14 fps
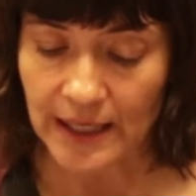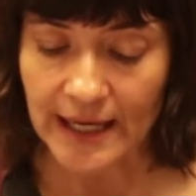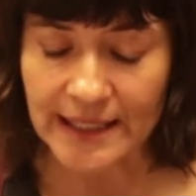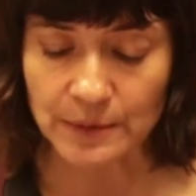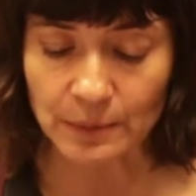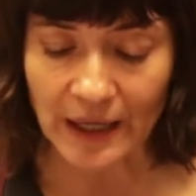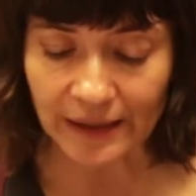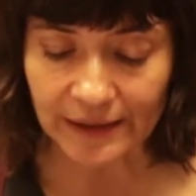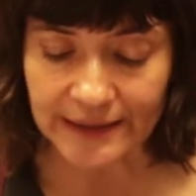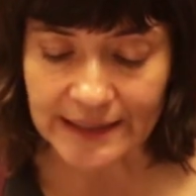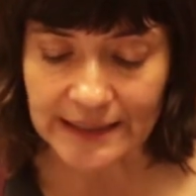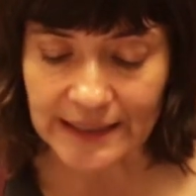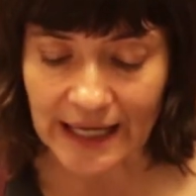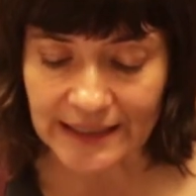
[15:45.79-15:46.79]
as well
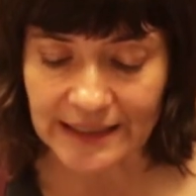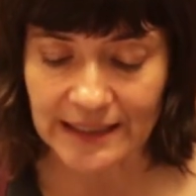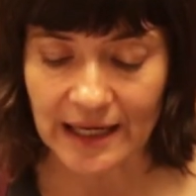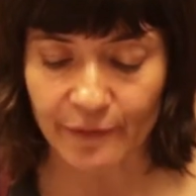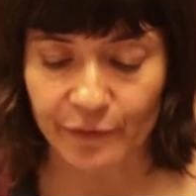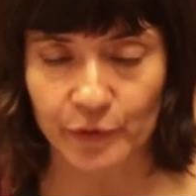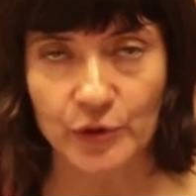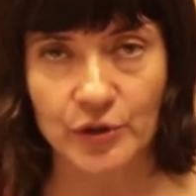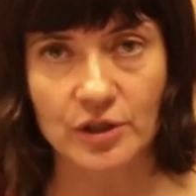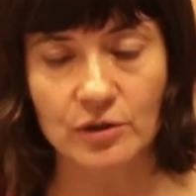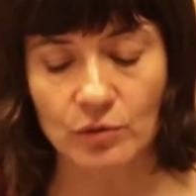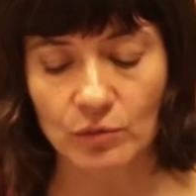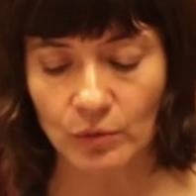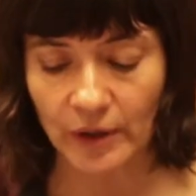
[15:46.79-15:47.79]
as Nazi efforts
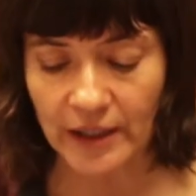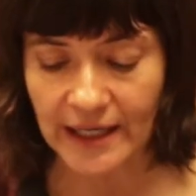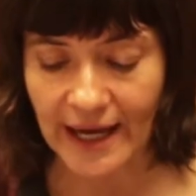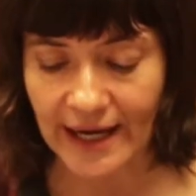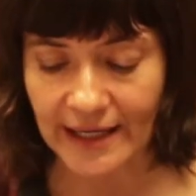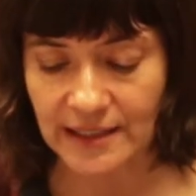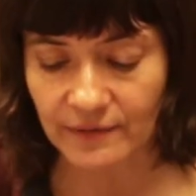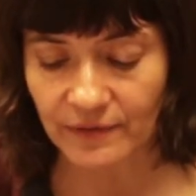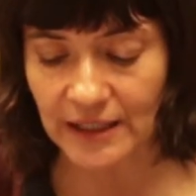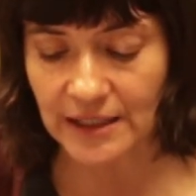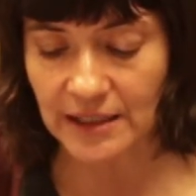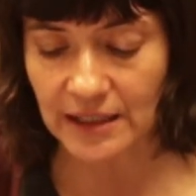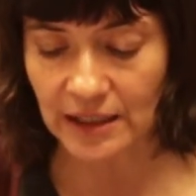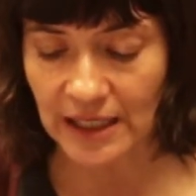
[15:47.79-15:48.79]
to
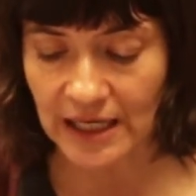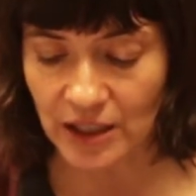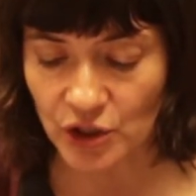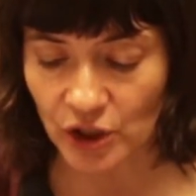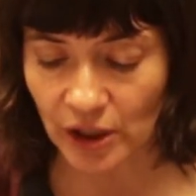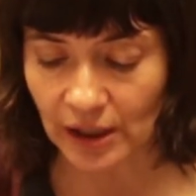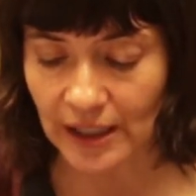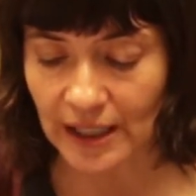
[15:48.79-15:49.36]
reactivate the nation